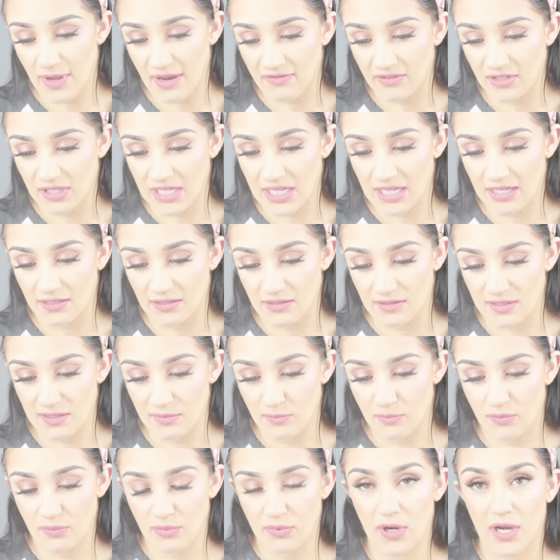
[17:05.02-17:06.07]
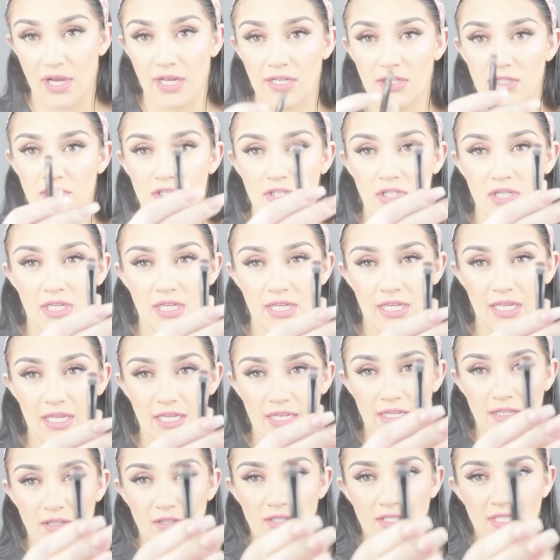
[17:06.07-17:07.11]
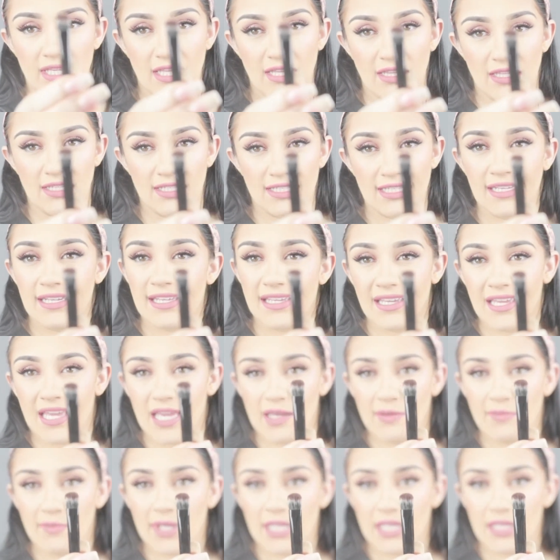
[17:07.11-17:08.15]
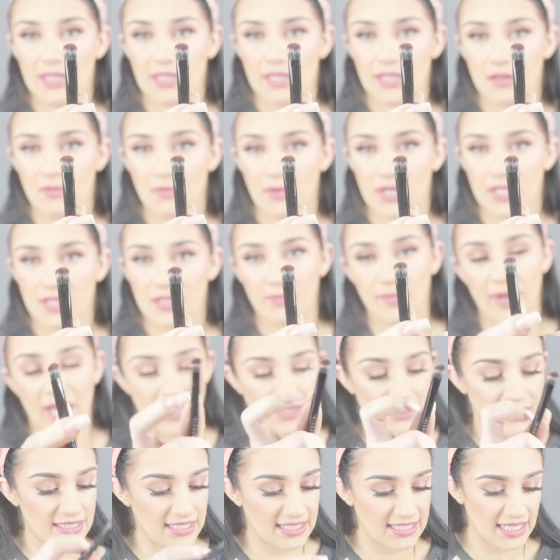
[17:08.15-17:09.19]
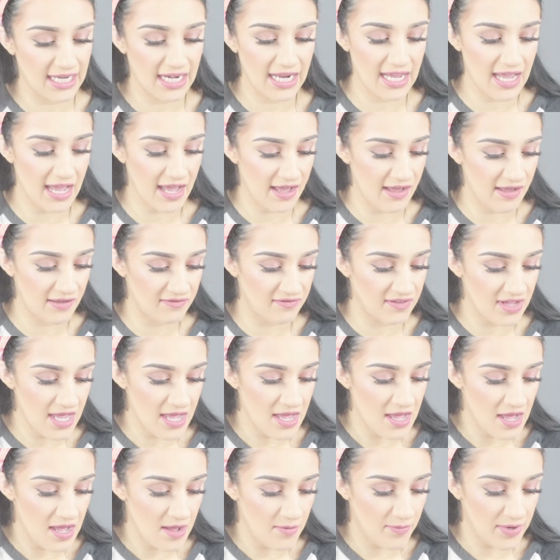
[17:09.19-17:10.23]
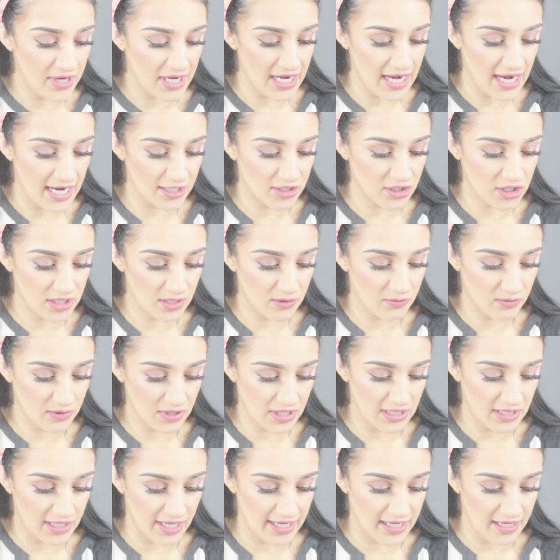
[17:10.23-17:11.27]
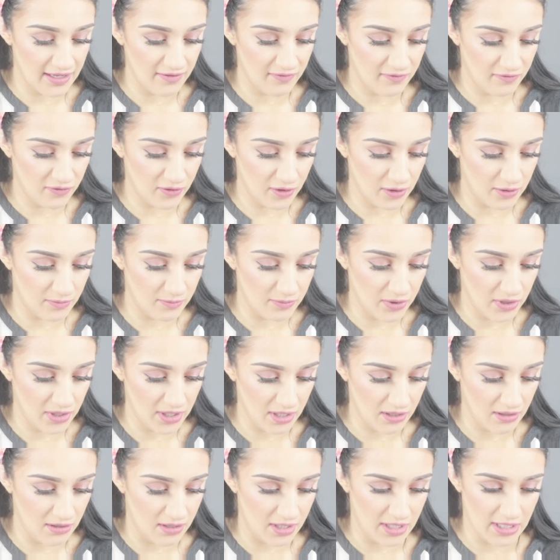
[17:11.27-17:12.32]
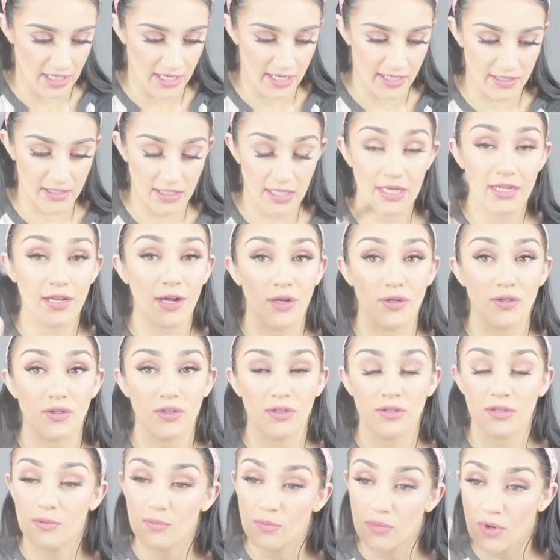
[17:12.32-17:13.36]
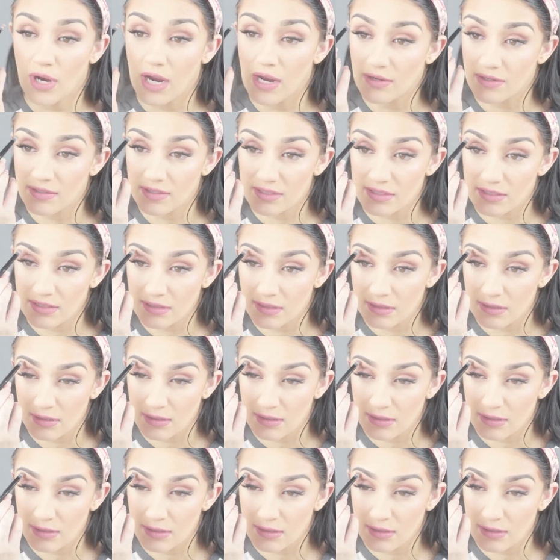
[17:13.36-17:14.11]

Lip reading: Beverly Hills brush, and it looks like this, and it came in one of the palettes that I have, but I actually really like it for putting on highlight under the brows.